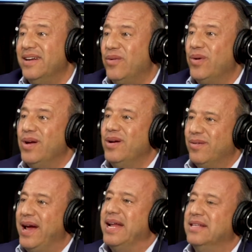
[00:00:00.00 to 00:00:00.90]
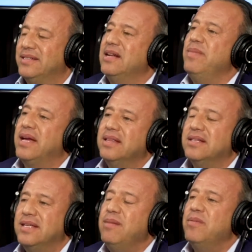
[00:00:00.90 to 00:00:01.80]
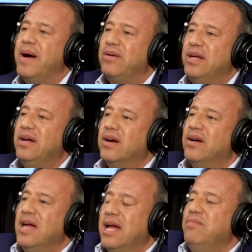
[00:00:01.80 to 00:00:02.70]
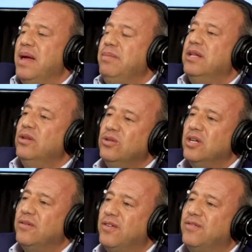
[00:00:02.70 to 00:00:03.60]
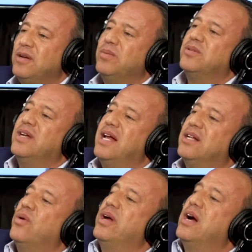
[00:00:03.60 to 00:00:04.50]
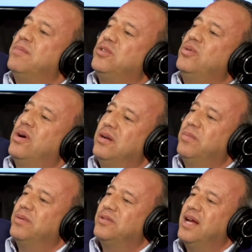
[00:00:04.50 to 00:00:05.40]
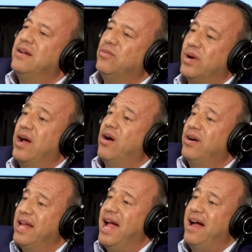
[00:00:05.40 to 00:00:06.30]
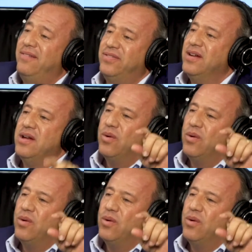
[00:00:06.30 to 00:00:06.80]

Tons. Right. Instead of making the same amount here and maybe losing 50%, going up 200% of what I already have,